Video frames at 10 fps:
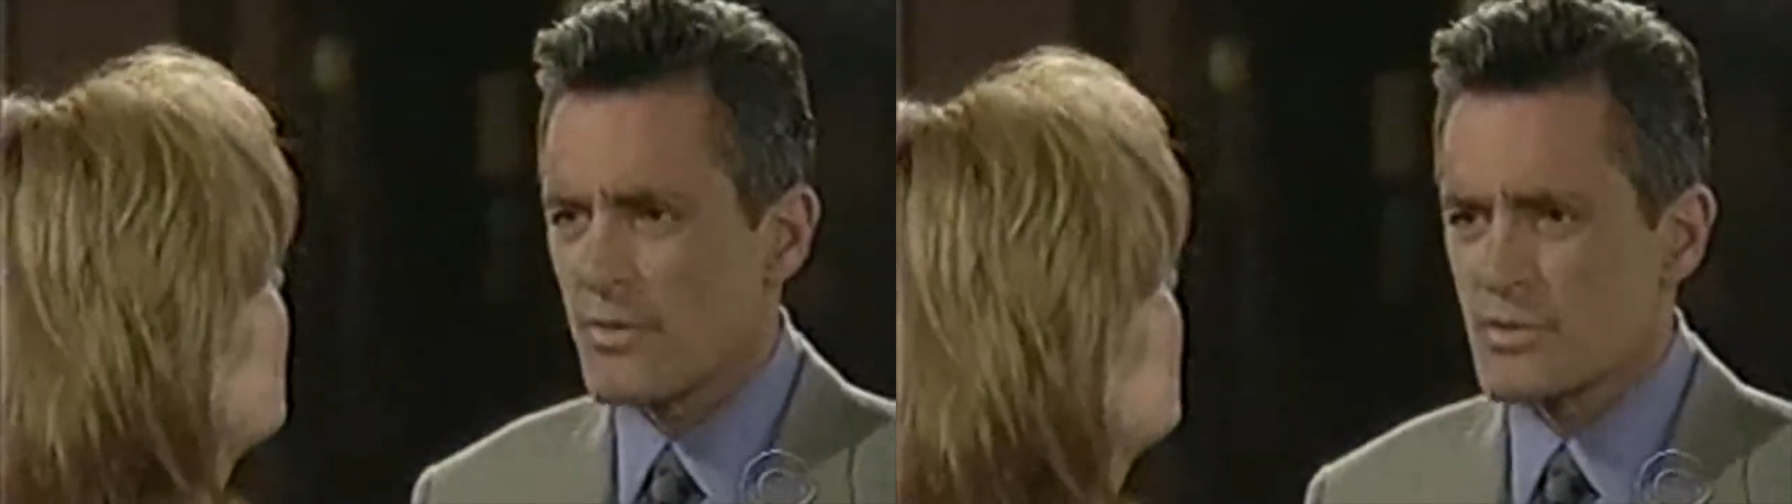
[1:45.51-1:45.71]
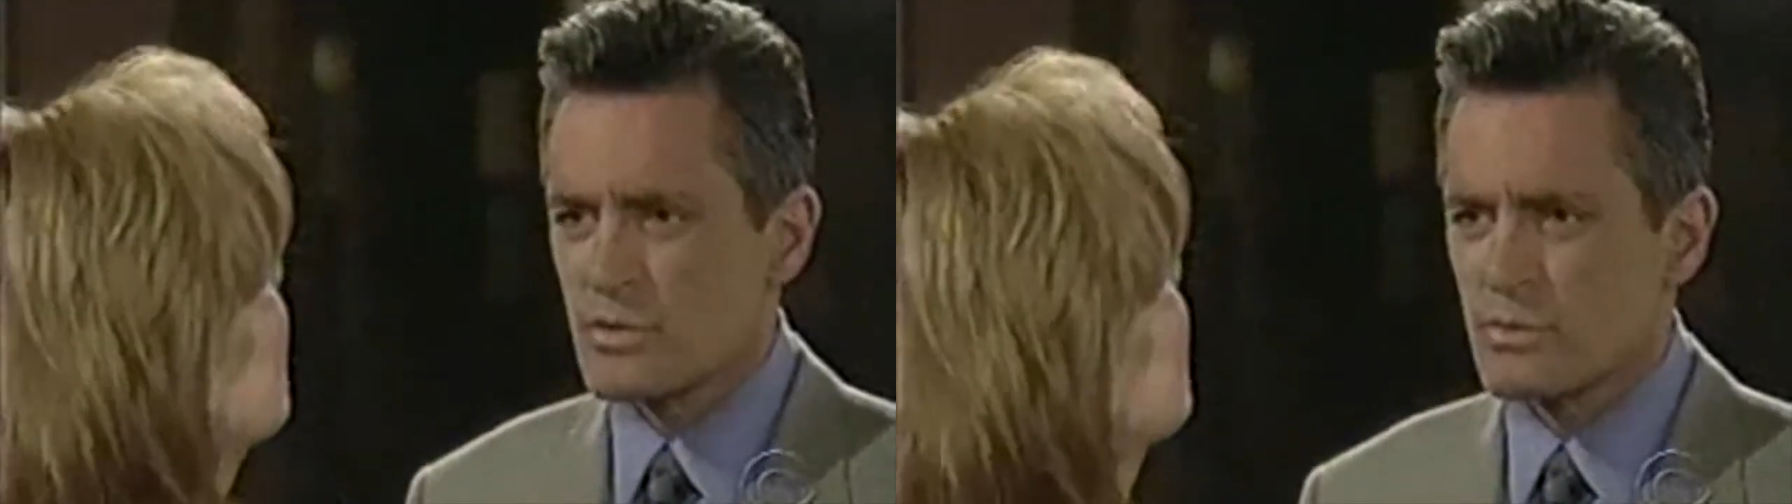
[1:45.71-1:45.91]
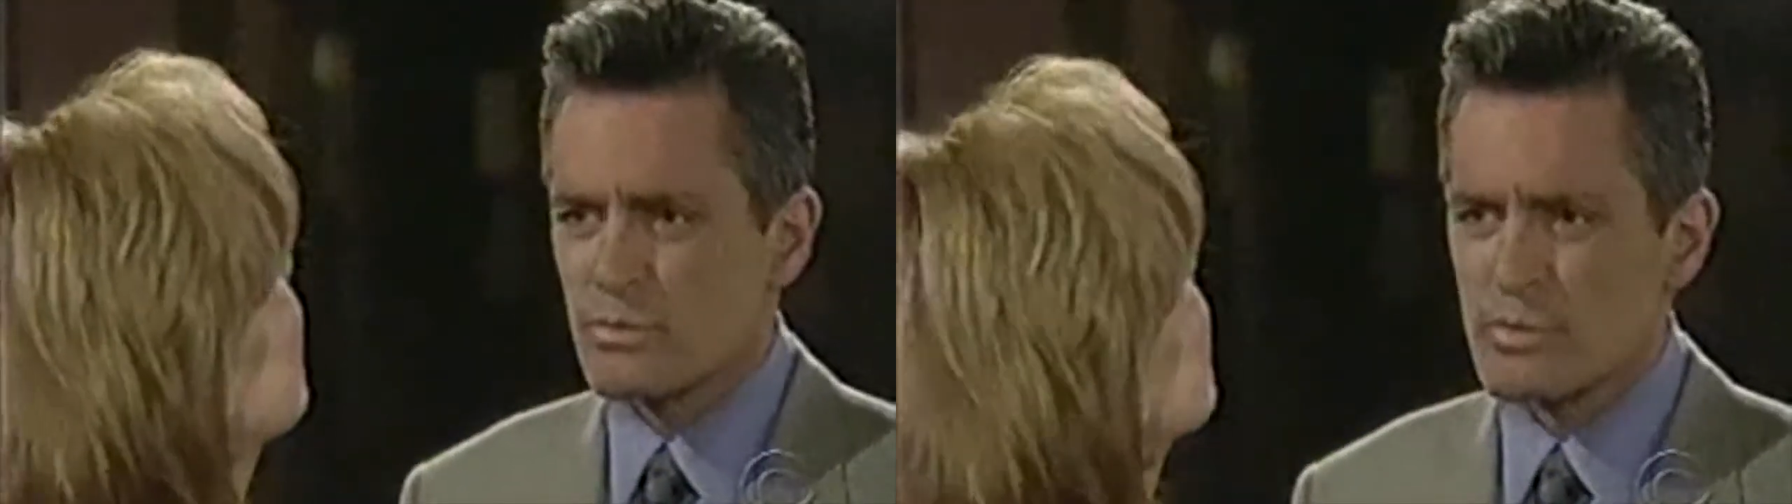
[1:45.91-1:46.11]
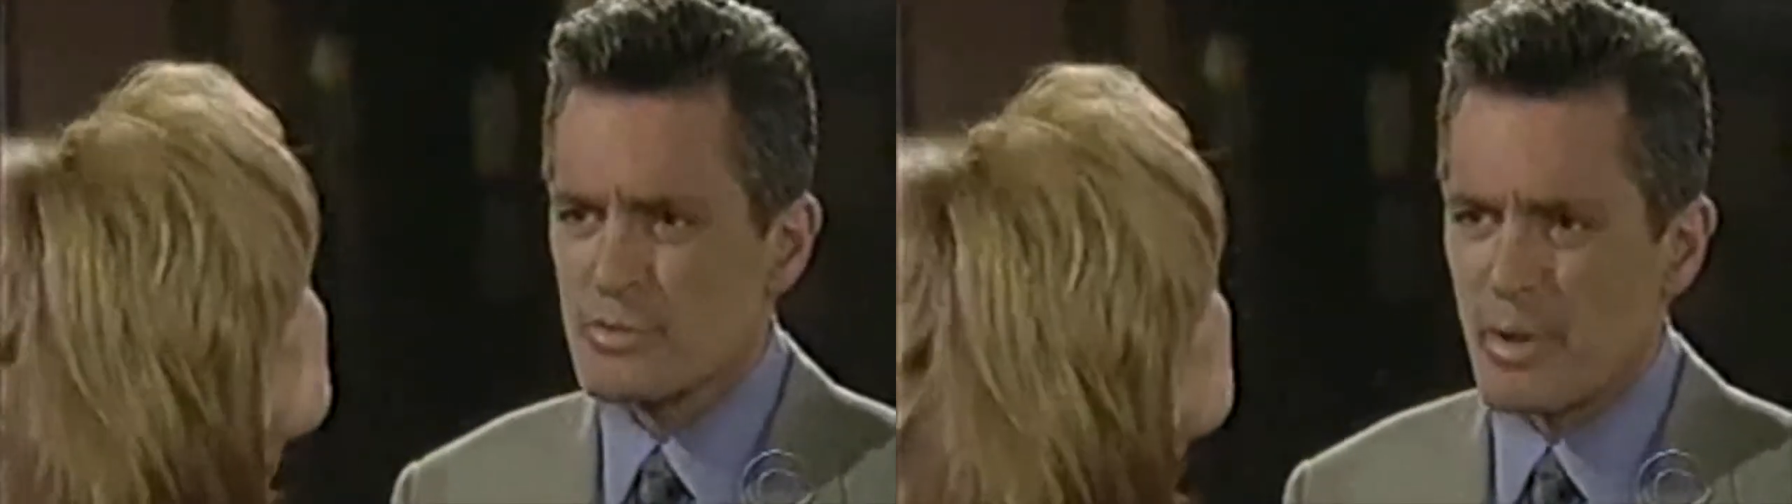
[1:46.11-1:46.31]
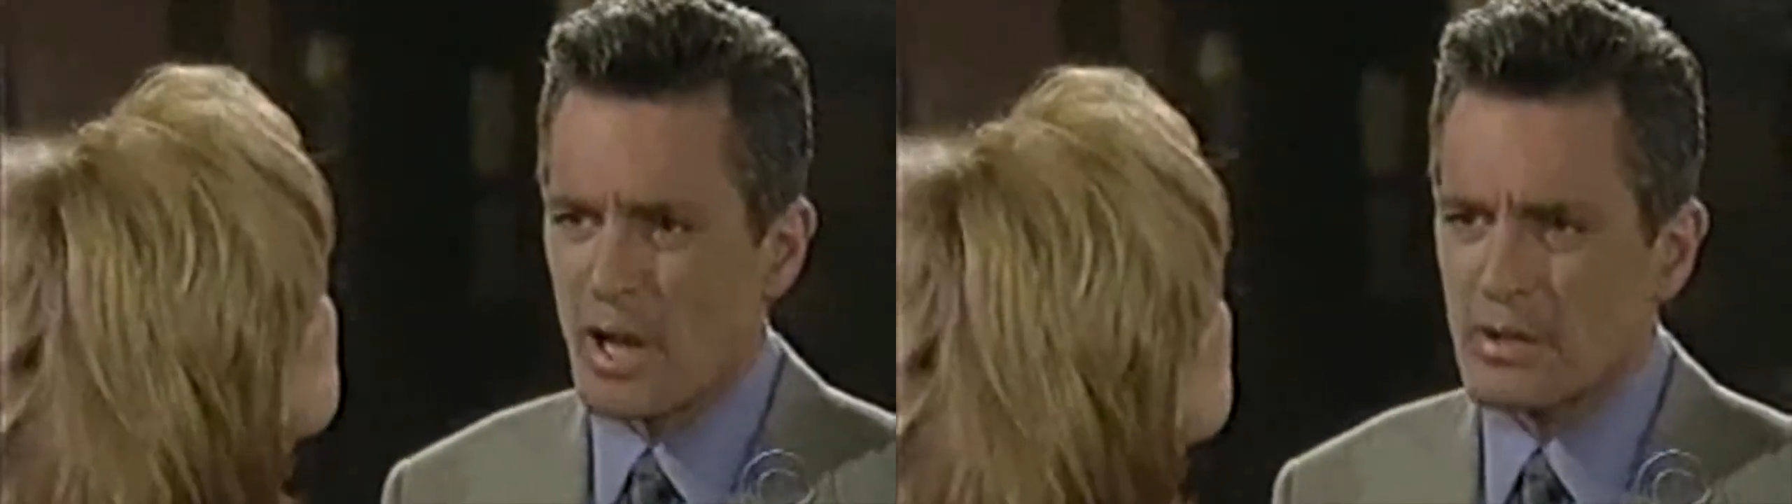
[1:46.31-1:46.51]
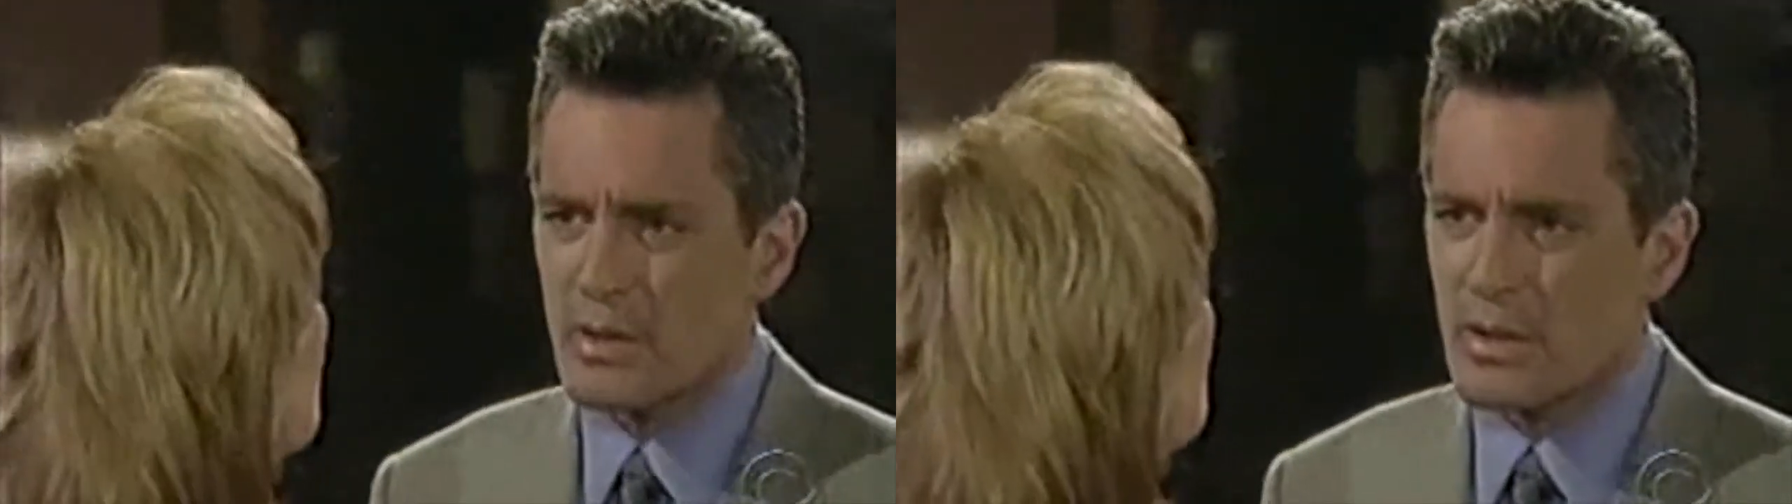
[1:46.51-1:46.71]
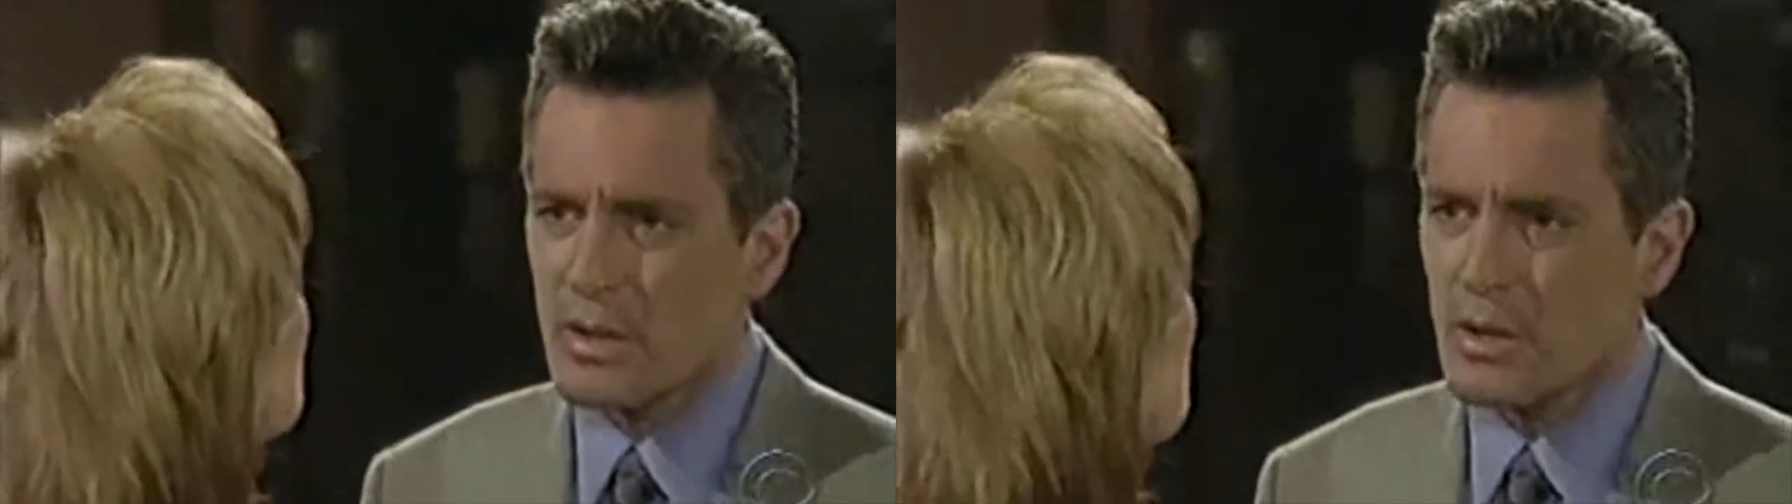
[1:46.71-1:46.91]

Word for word: officer would respond?